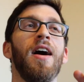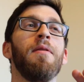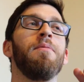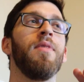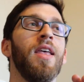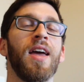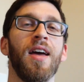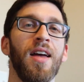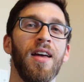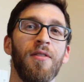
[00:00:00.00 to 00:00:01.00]
I'm like
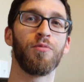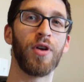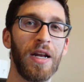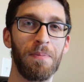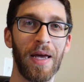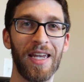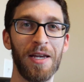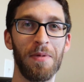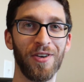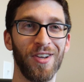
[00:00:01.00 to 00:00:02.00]
pretty
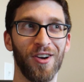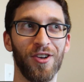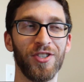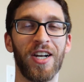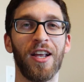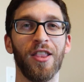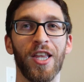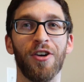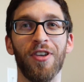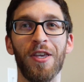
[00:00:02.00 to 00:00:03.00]
picky about dongles, and I
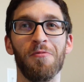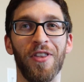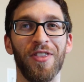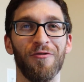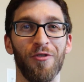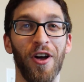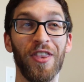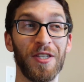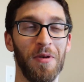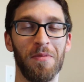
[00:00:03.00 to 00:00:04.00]
literally
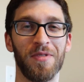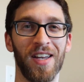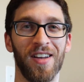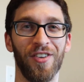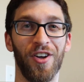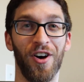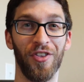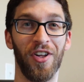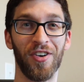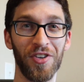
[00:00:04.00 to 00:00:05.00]
run this website called
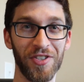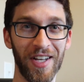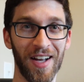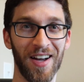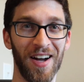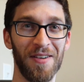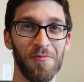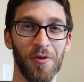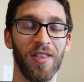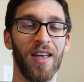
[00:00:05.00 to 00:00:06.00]

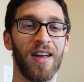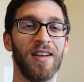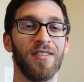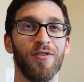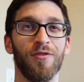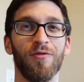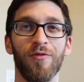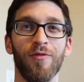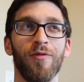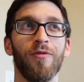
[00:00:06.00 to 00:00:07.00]
alldongles.com where like I
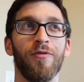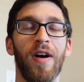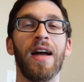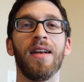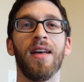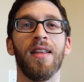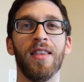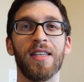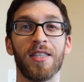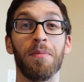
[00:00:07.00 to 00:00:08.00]
find and
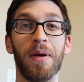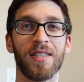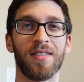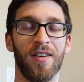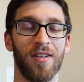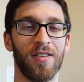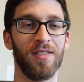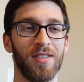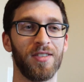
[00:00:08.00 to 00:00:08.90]
list the best dongles.